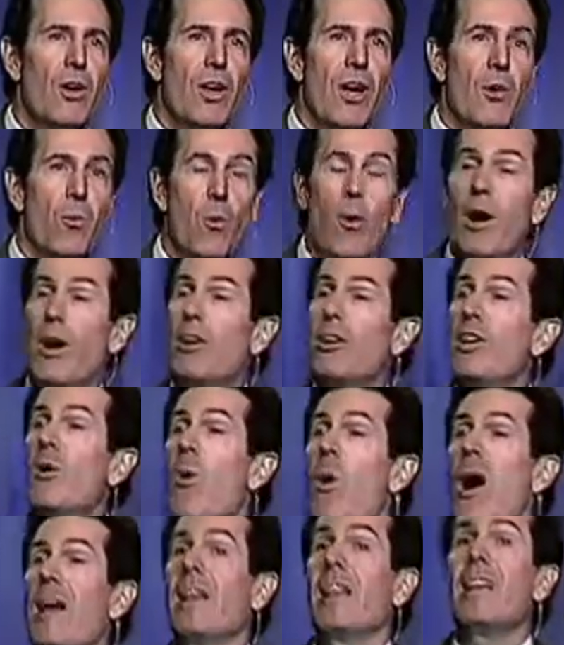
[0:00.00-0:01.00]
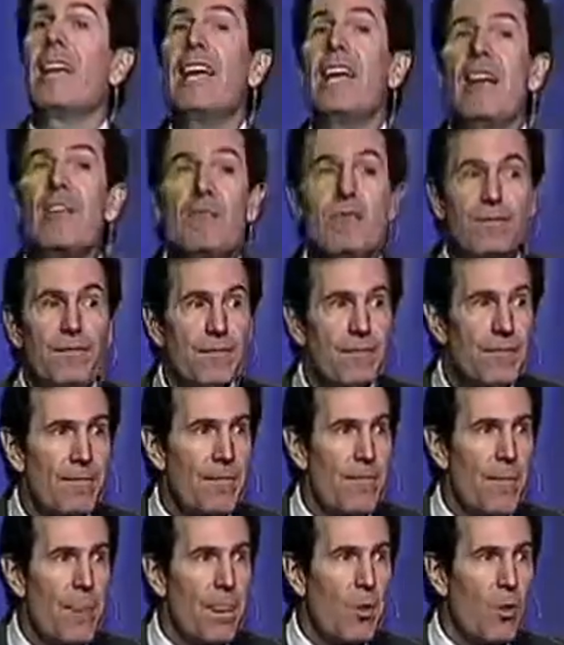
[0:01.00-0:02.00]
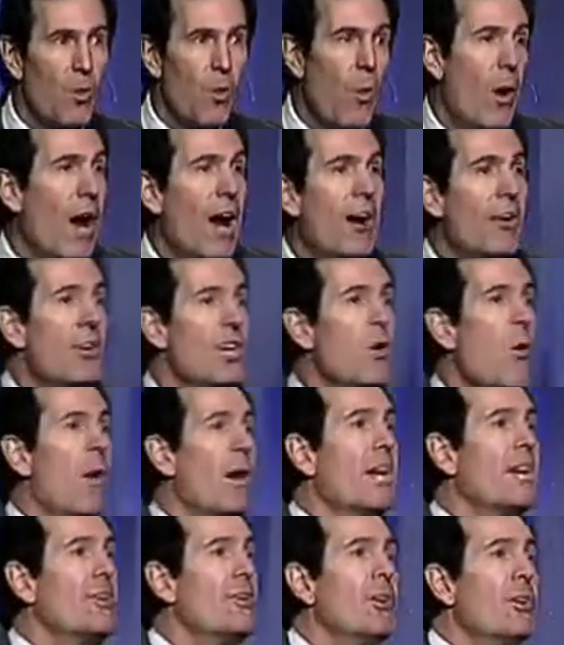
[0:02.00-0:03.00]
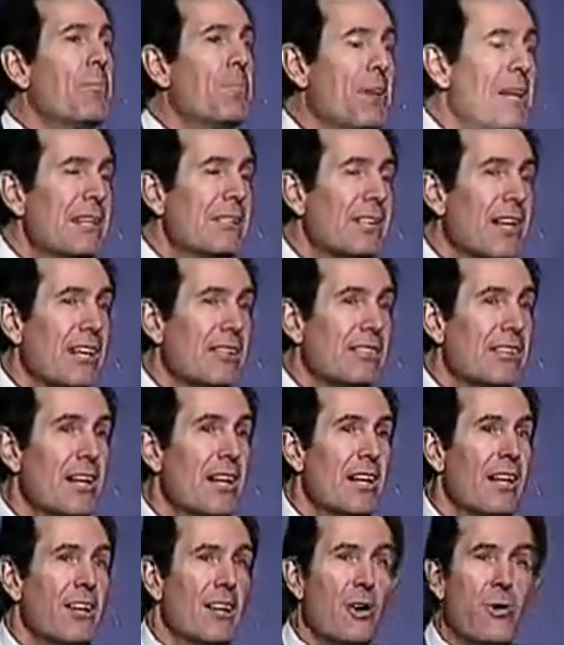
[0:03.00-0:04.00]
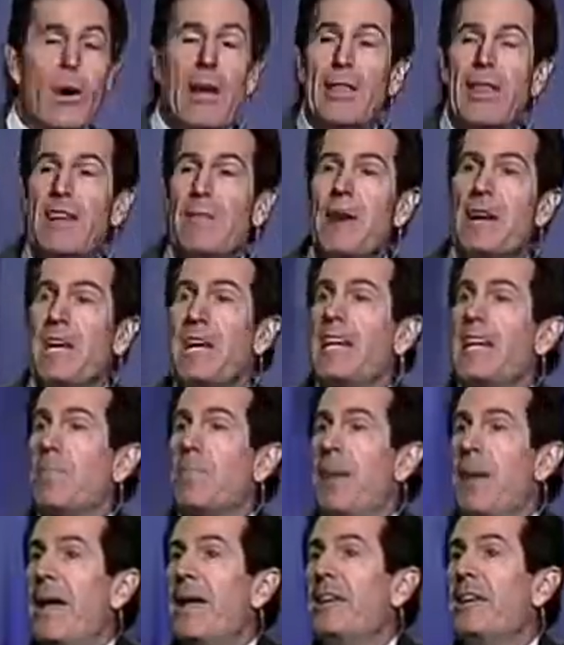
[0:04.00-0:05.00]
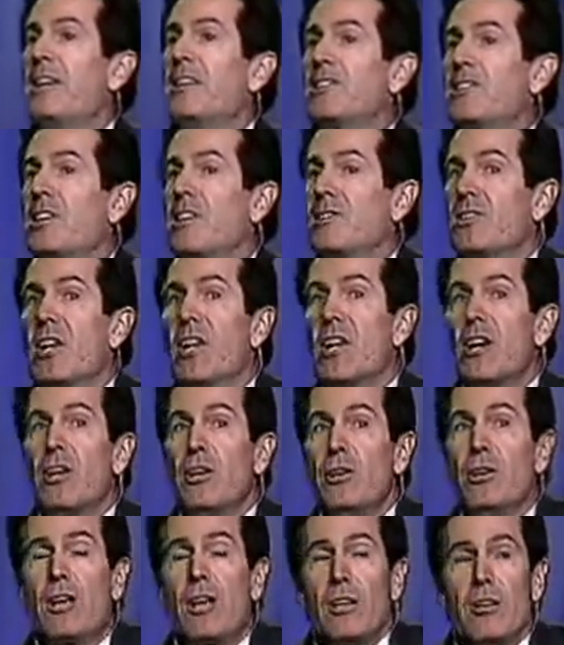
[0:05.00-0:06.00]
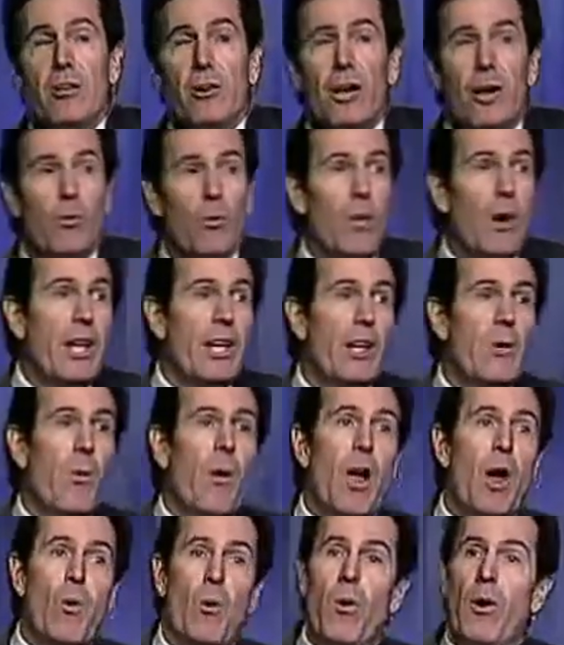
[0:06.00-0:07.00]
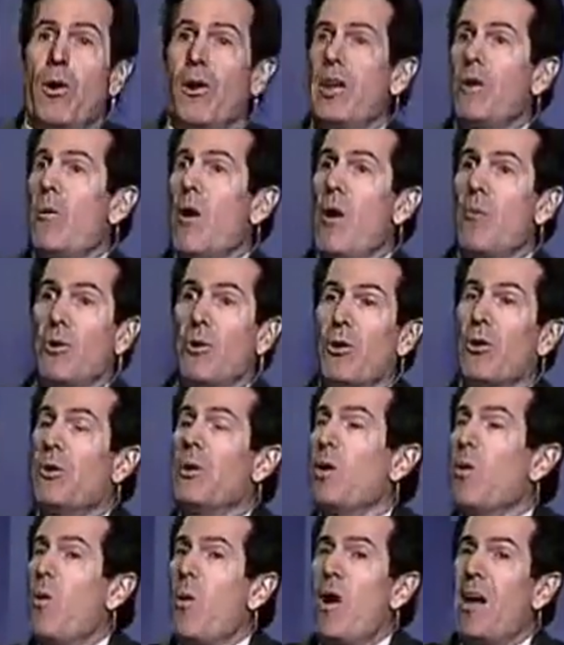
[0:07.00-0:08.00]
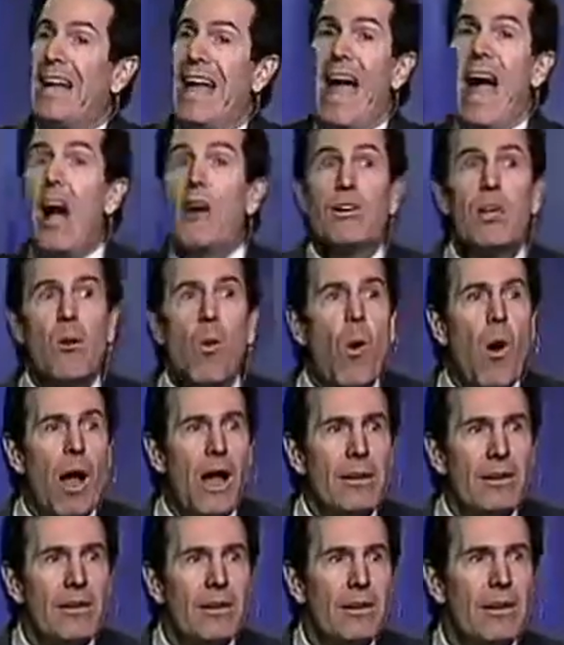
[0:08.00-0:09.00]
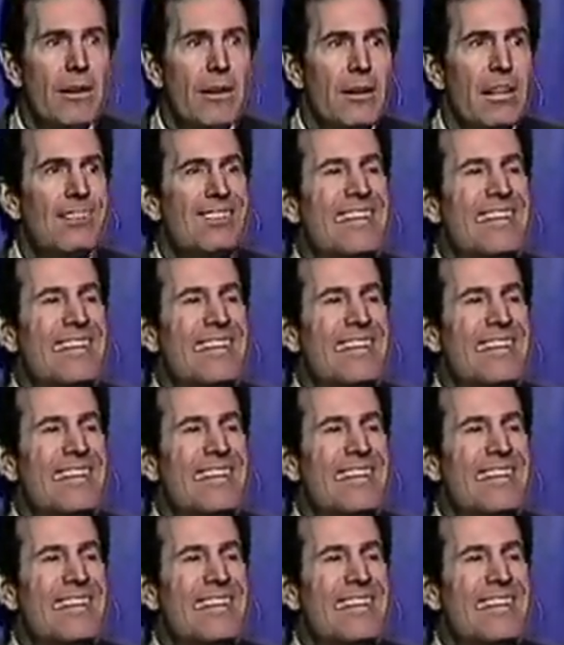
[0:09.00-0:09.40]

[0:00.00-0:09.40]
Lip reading: Where do you want to live? Where do you want to do your business? The great thing about independence is you can do it when you want, where you want, with who you want, how you want. It's